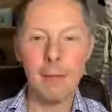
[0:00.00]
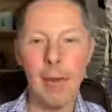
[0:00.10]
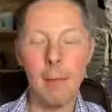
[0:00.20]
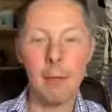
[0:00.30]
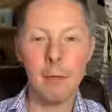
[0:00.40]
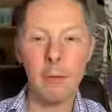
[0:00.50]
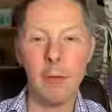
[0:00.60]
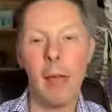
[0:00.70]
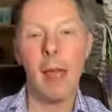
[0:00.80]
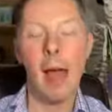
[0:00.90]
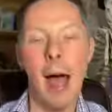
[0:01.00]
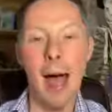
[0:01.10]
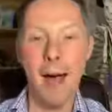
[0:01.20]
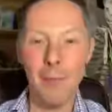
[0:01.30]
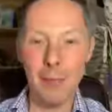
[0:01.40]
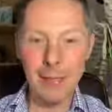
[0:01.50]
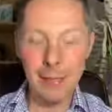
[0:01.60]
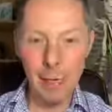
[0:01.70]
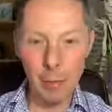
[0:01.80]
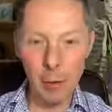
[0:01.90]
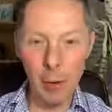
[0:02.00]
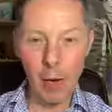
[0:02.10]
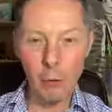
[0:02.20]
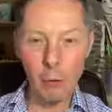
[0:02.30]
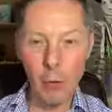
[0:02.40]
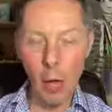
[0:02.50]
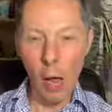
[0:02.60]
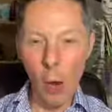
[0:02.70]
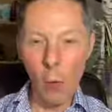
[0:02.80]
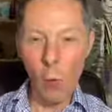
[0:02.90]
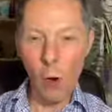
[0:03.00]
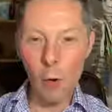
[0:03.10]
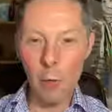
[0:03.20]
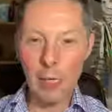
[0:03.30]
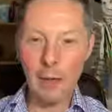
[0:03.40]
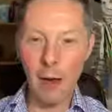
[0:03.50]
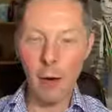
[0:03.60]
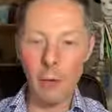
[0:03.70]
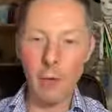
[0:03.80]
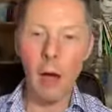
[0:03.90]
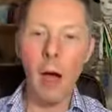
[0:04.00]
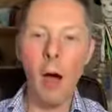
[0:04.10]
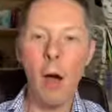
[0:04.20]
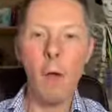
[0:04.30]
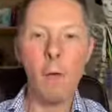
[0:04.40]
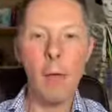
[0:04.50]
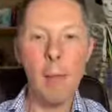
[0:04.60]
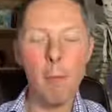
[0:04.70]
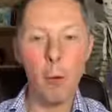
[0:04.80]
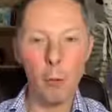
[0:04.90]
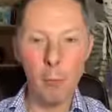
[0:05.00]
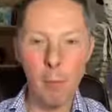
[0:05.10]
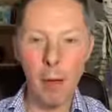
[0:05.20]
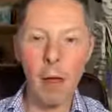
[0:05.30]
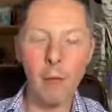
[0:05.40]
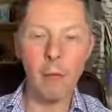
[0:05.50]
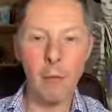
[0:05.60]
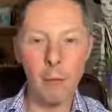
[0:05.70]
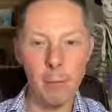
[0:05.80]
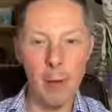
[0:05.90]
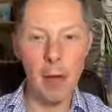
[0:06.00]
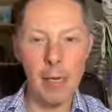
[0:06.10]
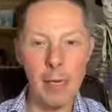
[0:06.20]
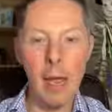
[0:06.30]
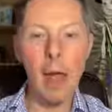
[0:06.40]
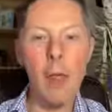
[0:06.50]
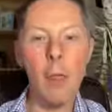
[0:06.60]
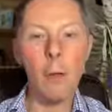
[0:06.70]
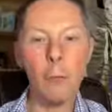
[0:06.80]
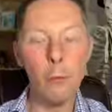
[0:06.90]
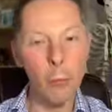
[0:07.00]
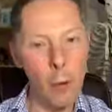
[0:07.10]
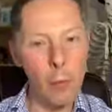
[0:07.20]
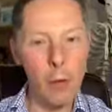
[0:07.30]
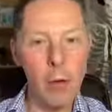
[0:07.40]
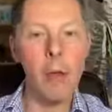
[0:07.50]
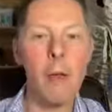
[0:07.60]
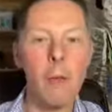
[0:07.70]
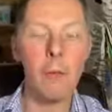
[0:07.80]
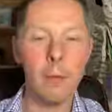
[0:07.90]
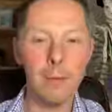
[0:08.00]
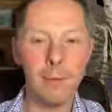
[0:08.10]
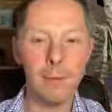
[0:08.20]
damage and deterioration and wearing down of important parts of the spine that surround the nerves.